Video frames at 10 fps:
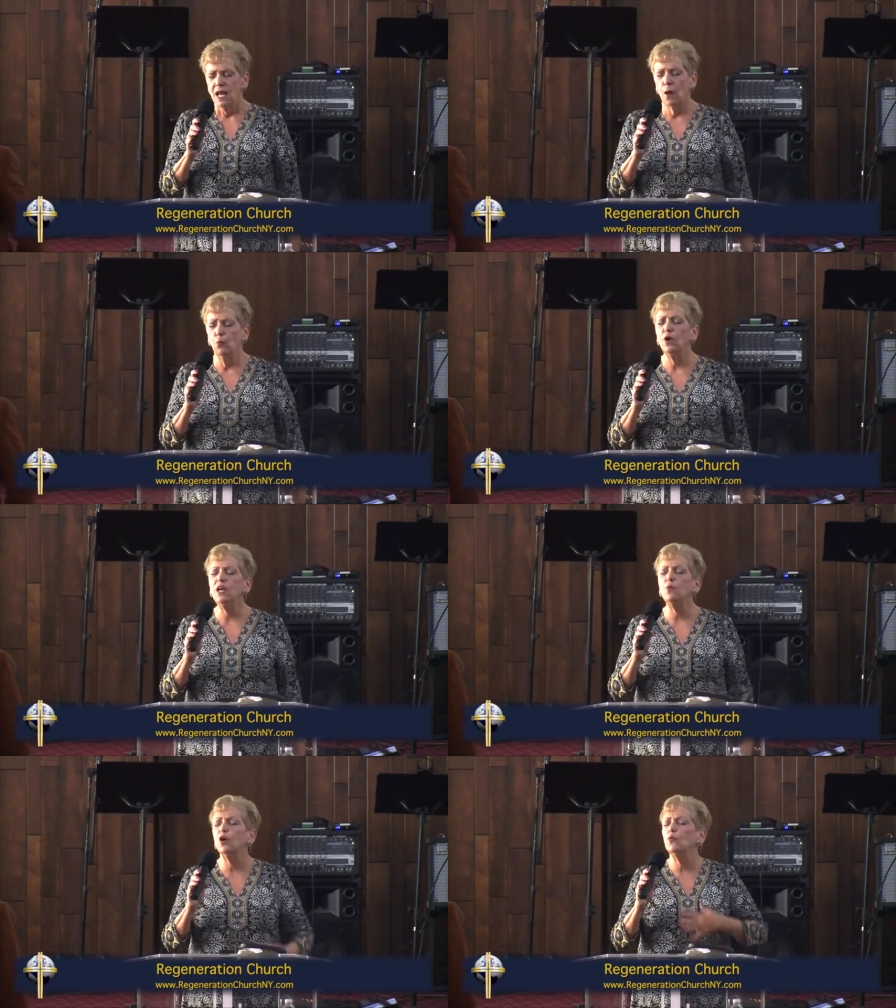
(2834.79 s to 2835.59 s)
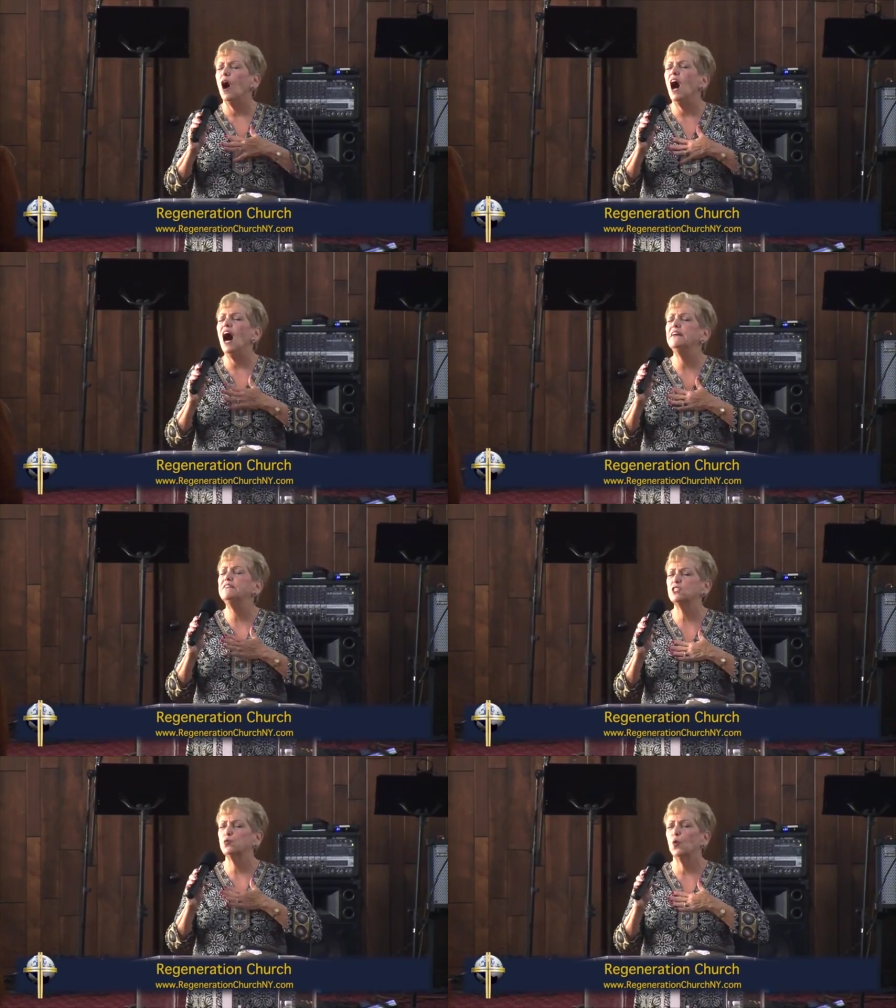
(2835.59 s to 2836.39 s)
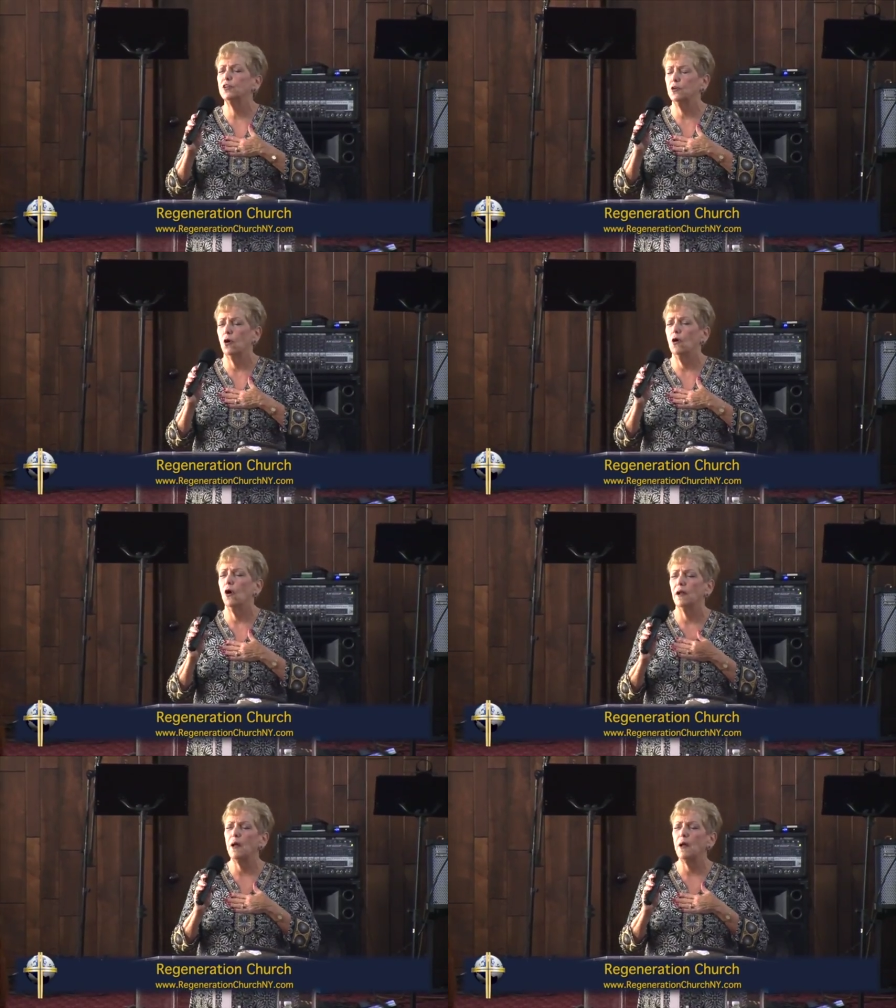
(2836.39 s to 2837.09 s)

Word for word: And we were, hide this word in our heart.